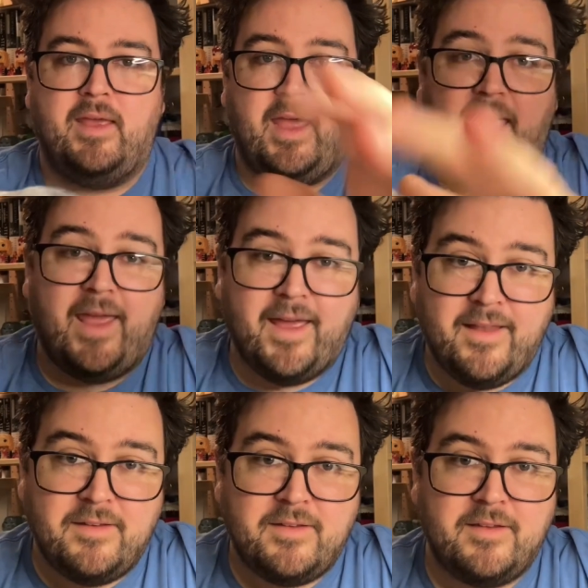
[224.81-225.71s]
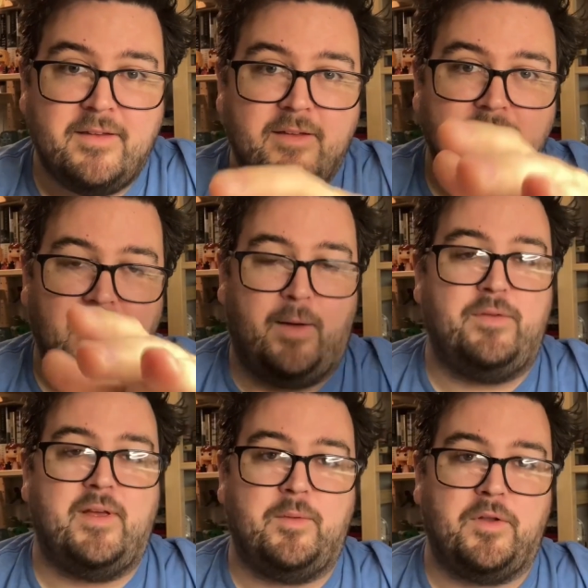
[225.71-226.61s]
And I was
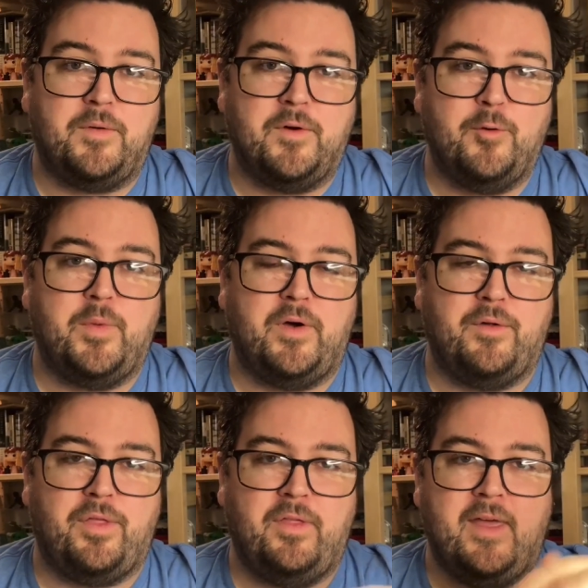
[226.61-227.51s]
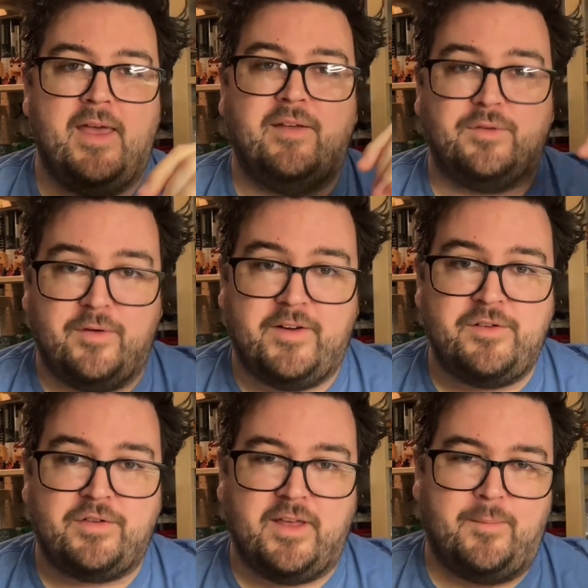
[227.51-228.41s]
able to order both. So
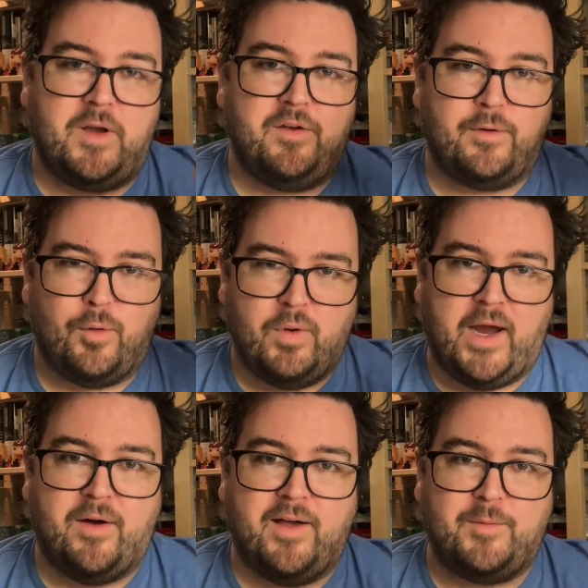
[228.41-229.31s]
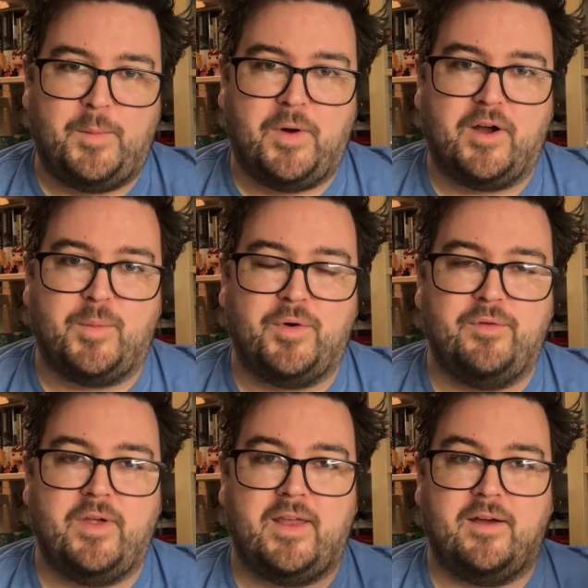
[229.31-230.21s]
eventually I'm going to do a rare and remarkable
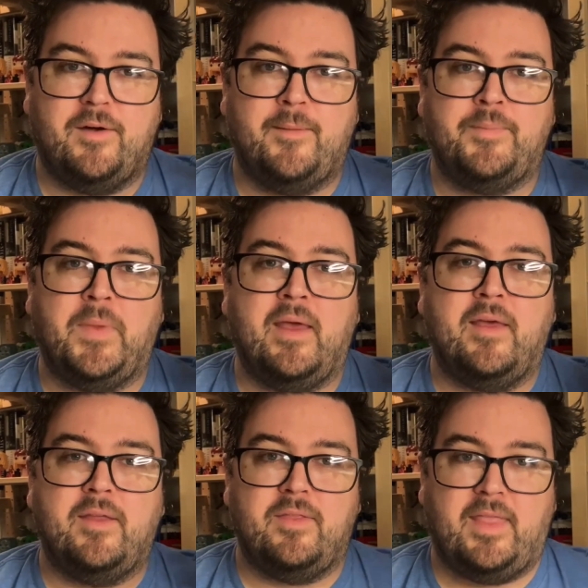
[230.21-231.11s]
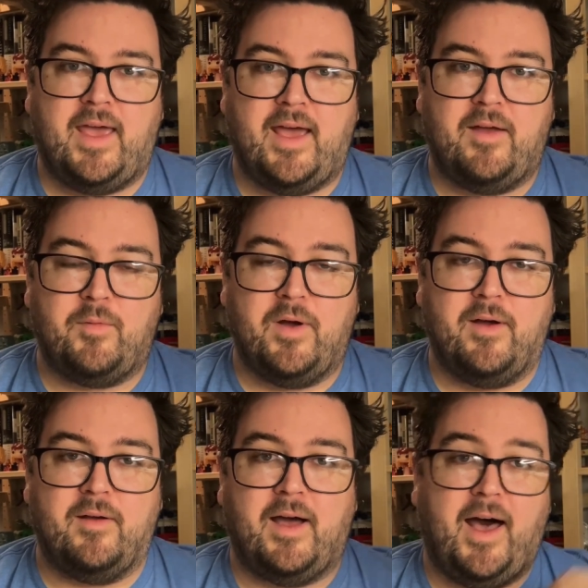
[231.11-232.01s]
video
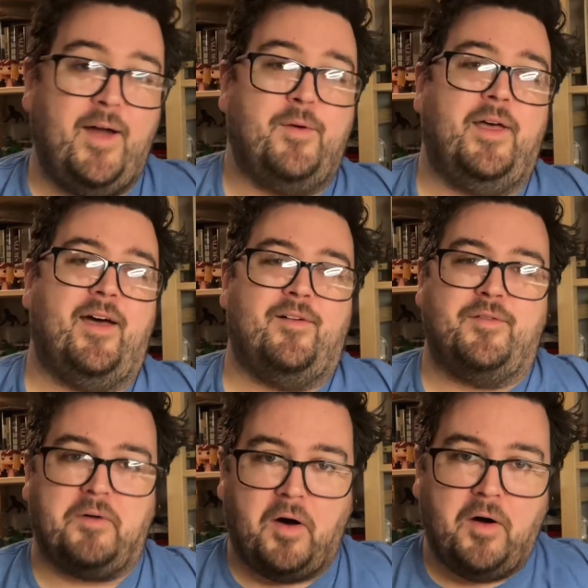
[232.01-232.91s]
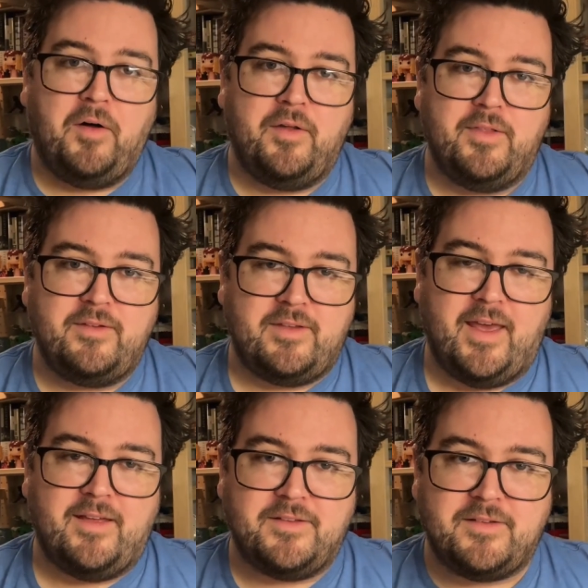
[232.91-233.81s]
where I will have all of the
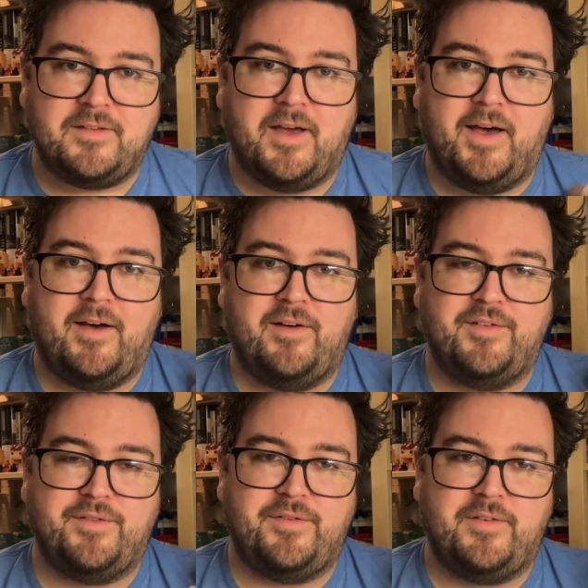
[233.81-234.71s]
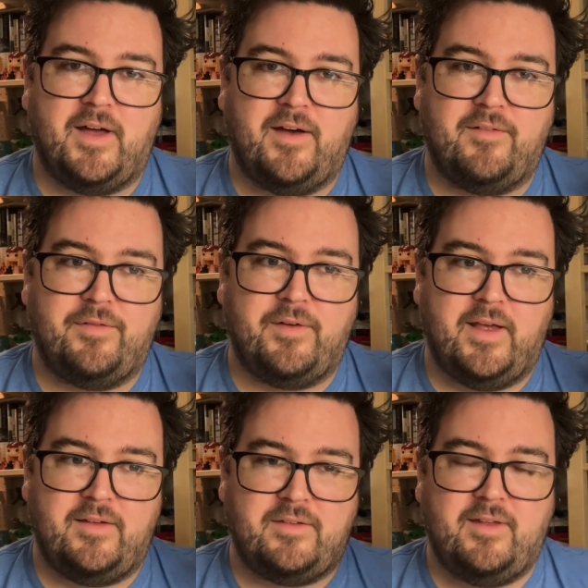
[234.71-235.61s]
states of
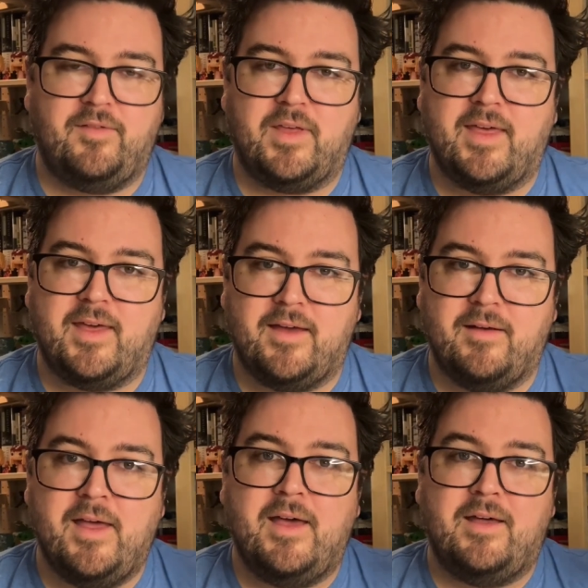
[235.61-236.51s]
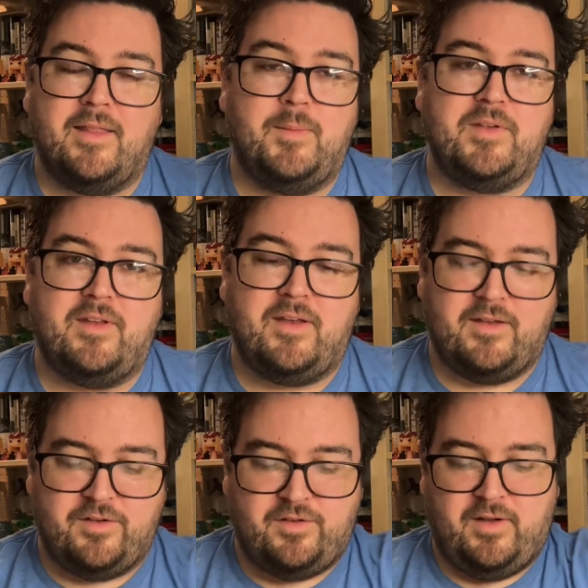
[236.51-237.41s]
a Stephen King limited
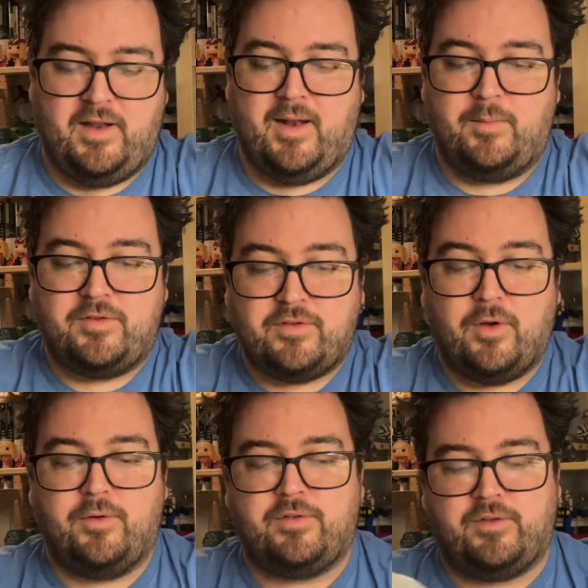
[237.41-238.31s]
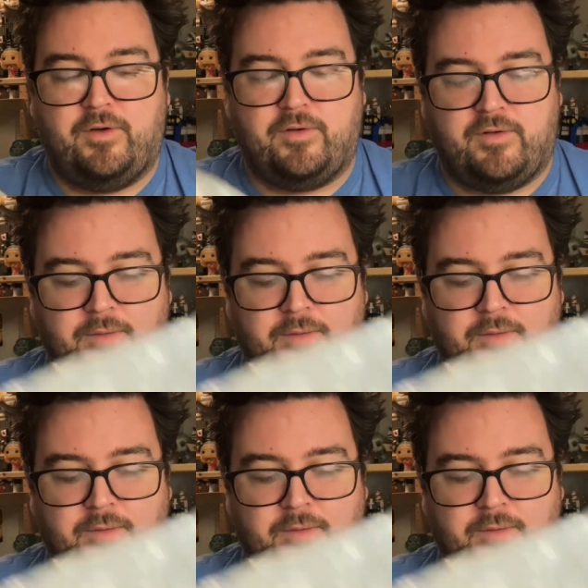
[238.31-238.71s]
edition, and I'm so stoked.